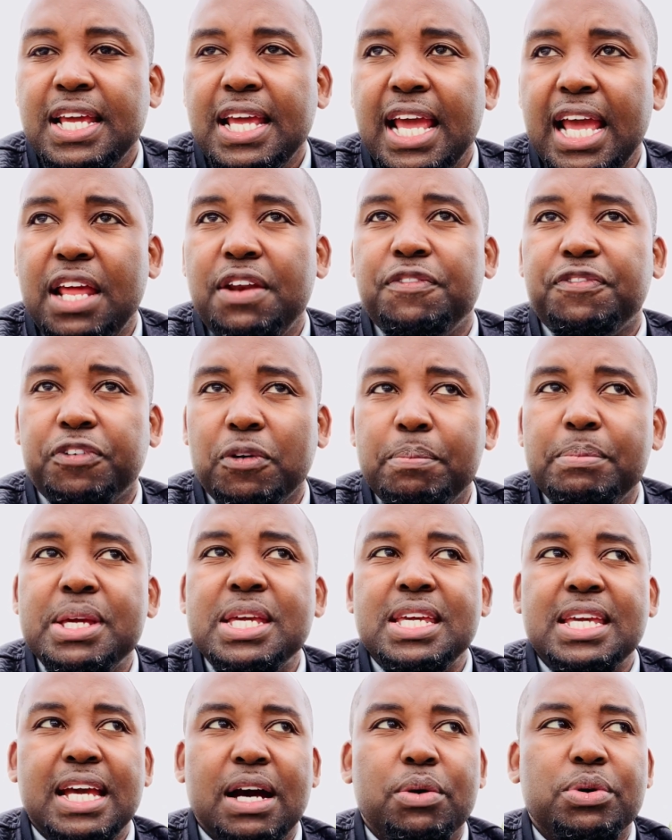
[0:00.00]
And for
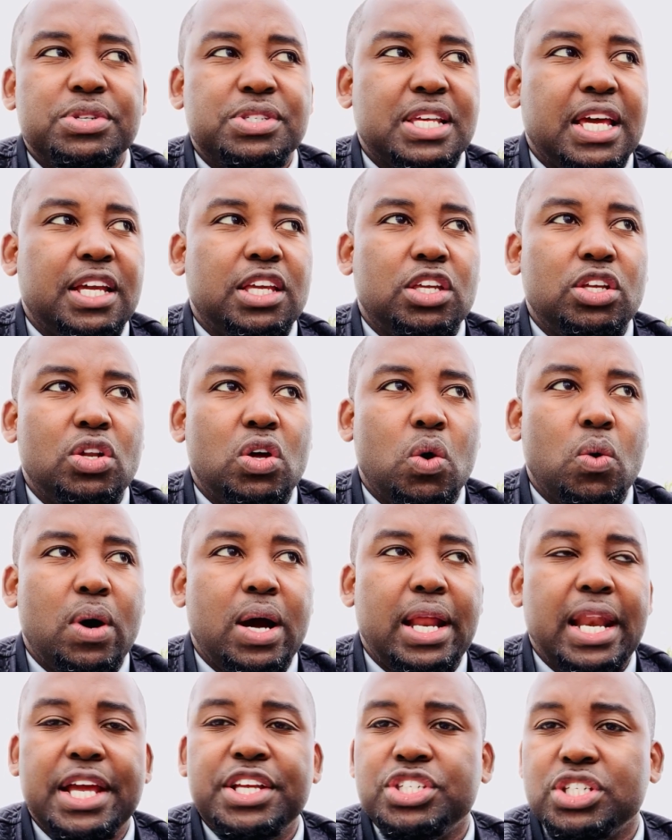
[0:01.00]
me, I was like, you know
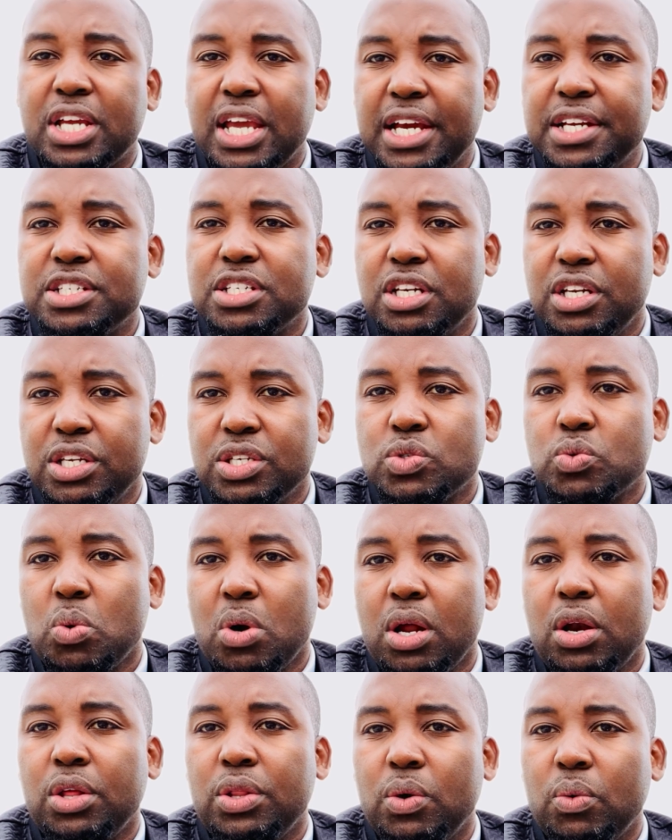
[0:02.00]
what? Education is
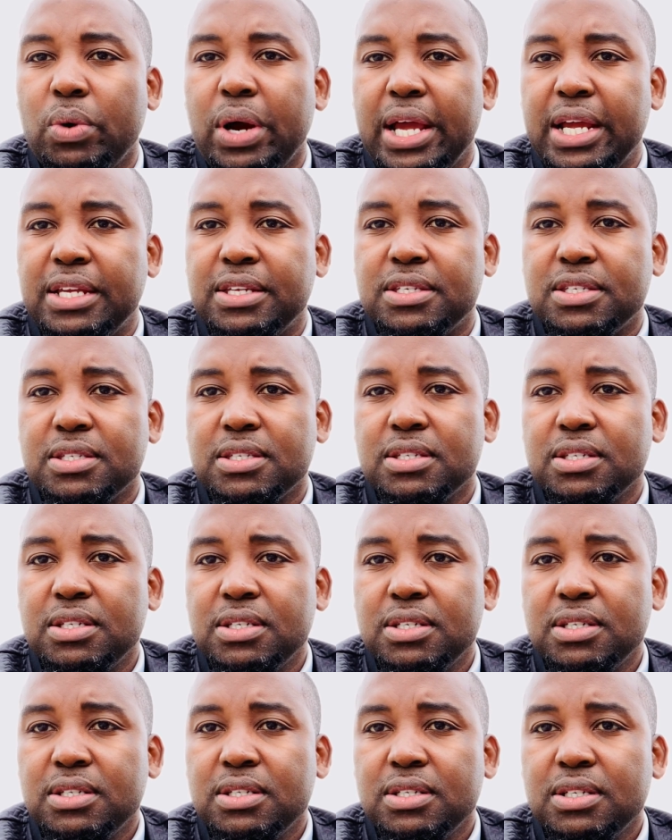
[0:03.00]
one of the ways.
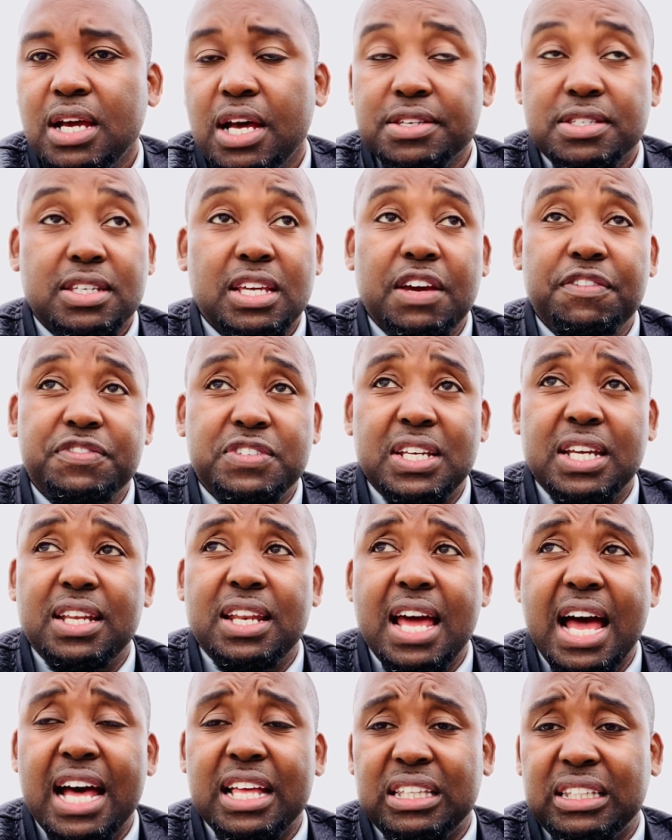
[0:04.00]
I was
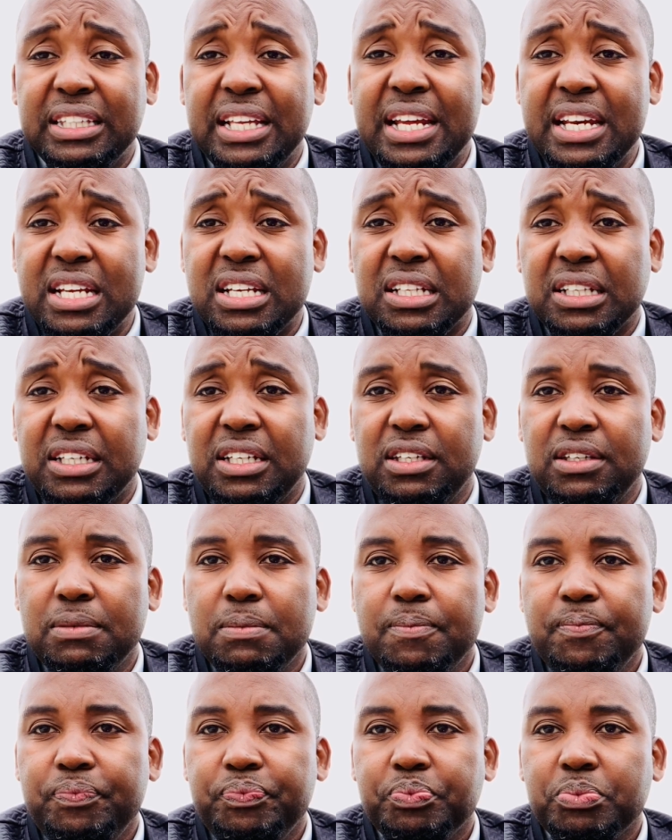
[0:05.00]
gifted athletically,
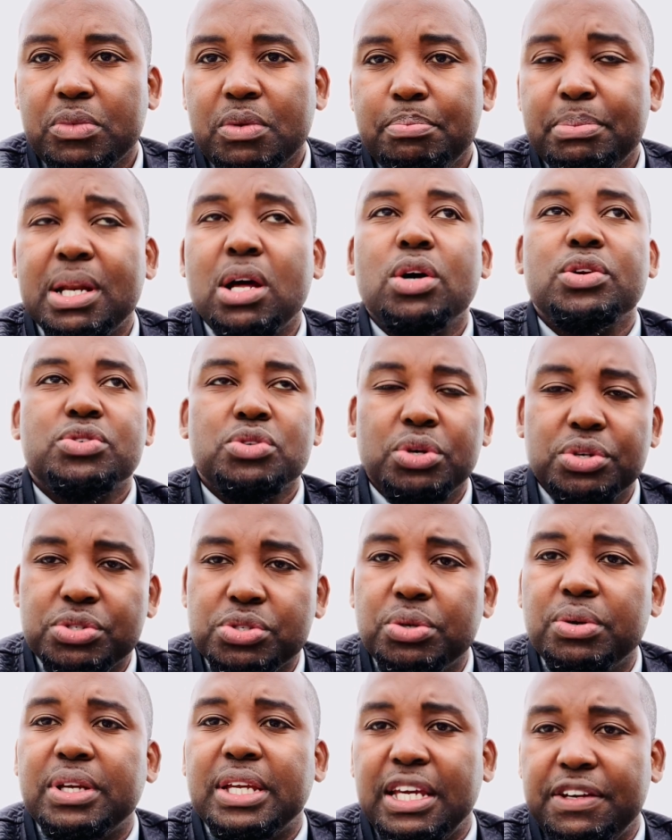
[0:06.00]
but I was
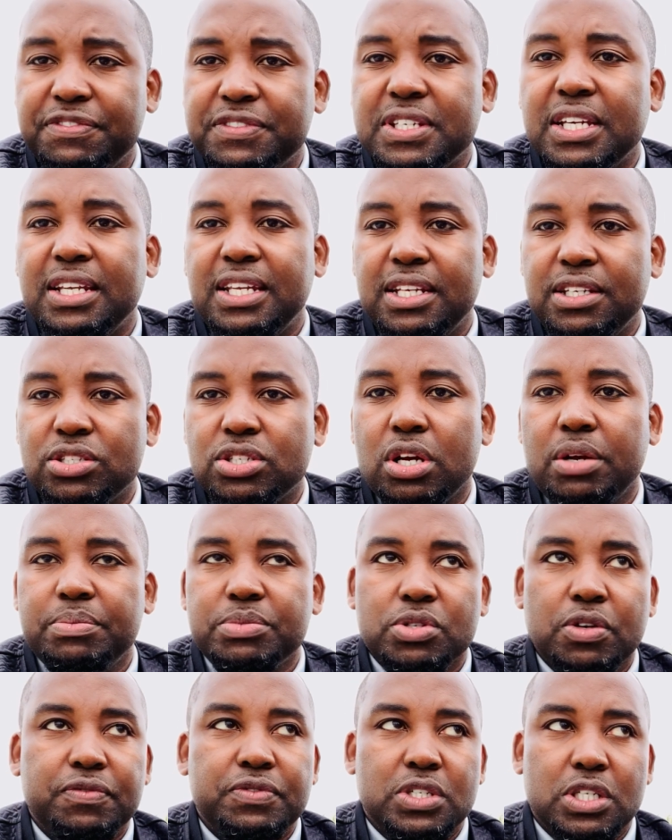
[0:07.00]
also gifted in
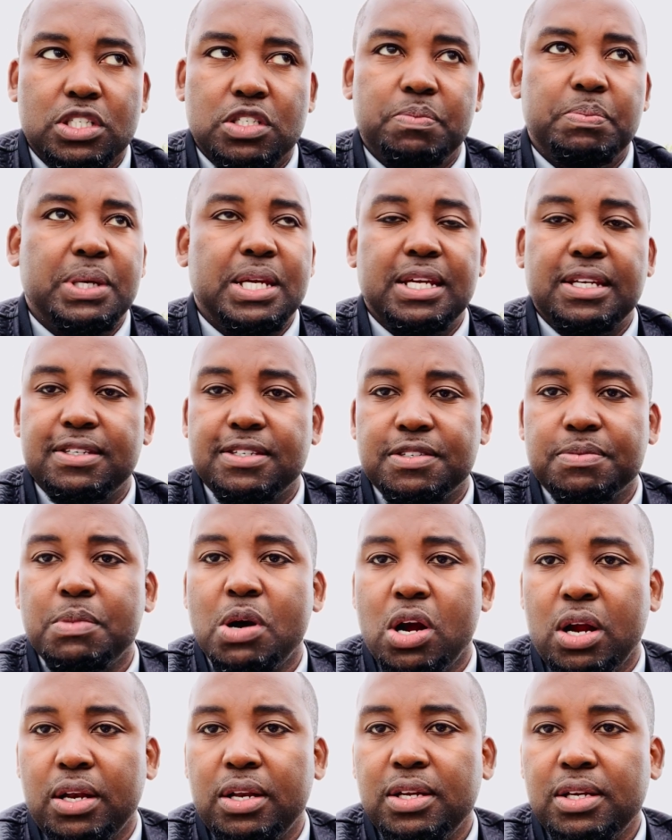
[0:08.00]
terms of just being
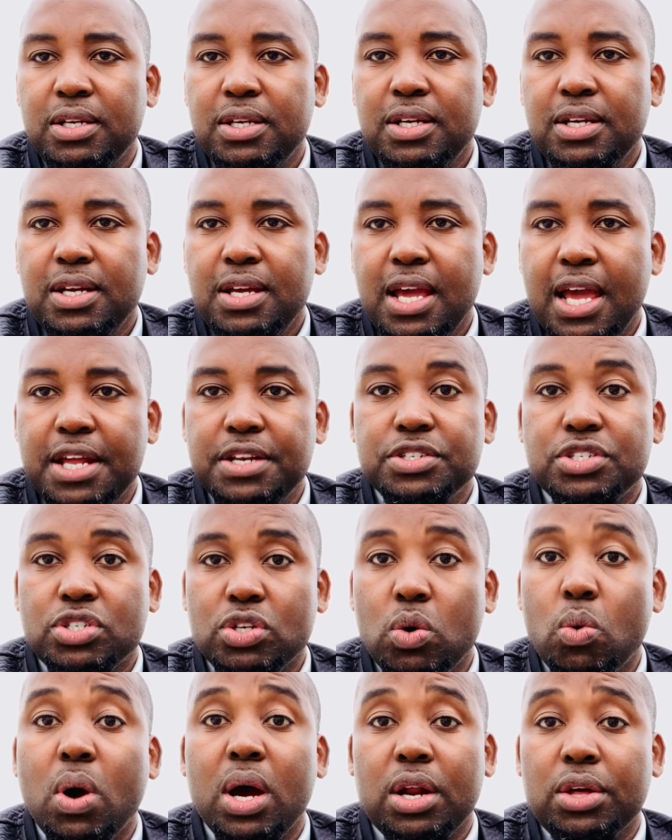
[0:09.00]
smart. And
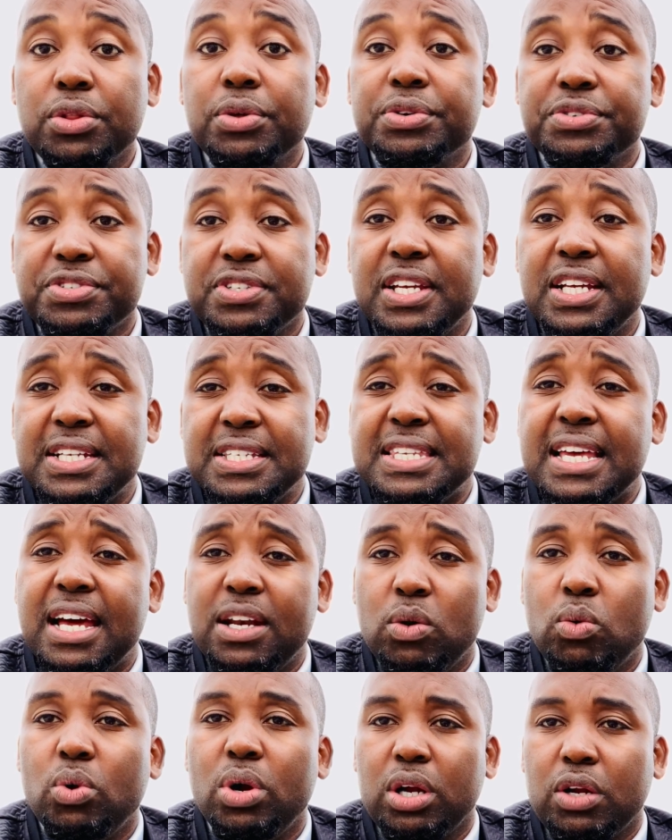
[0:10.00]
so one of those things had
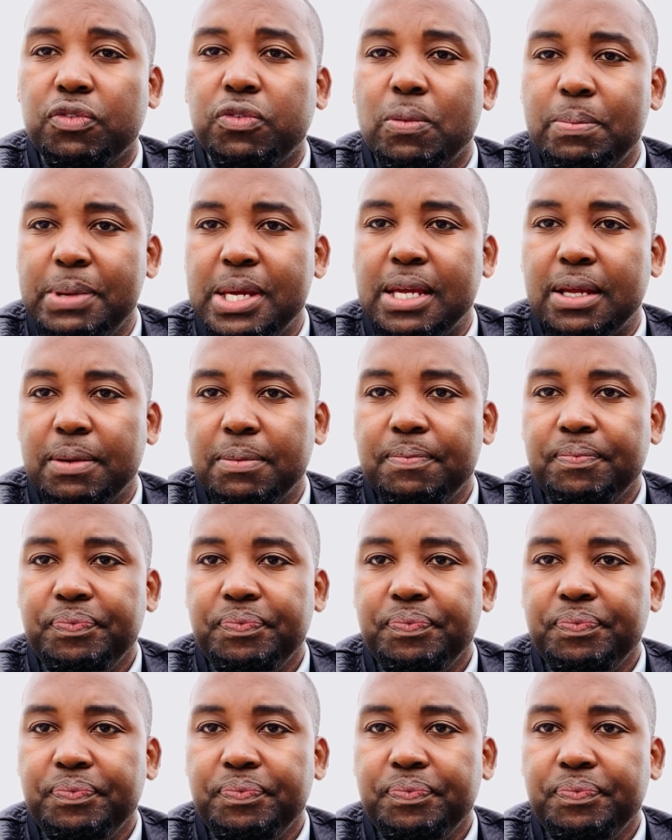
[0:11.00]
to work for me.